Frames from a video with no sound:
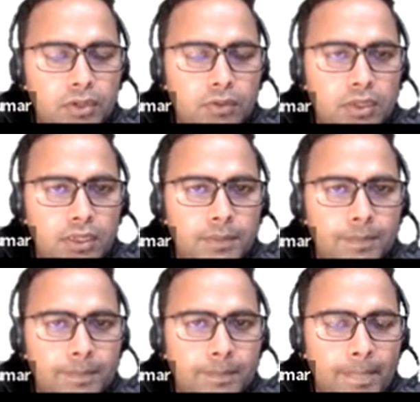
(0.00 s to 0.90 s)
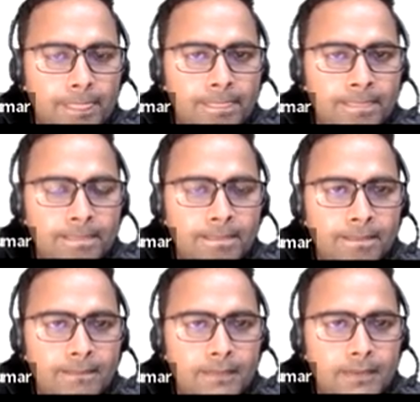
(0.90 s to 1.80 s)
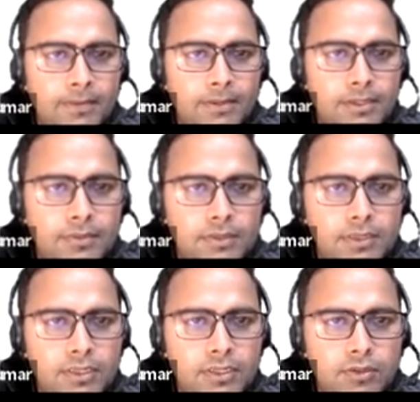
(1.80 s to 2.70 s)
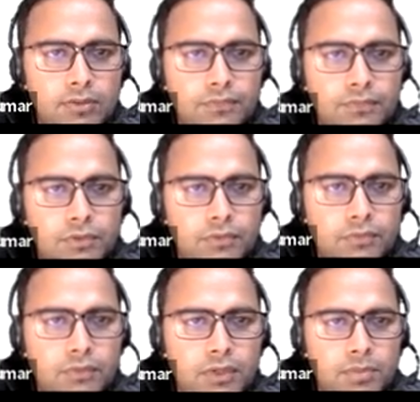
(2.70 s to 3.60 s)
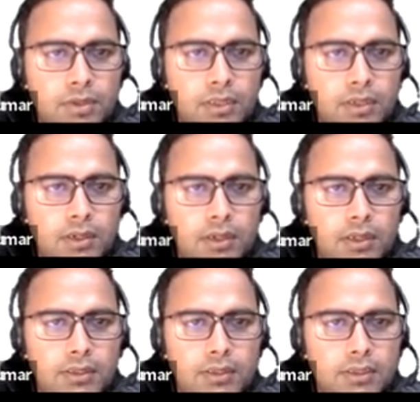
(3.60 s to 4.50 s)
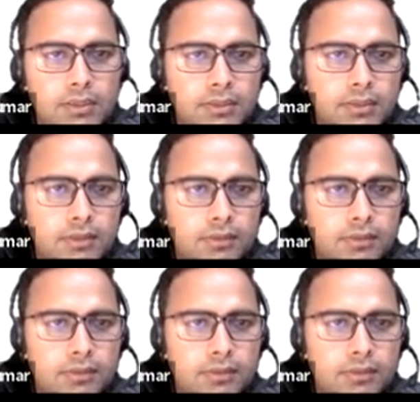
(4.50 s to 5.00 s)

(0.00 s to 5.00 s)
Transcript: Okay, you need to see top view will be like this,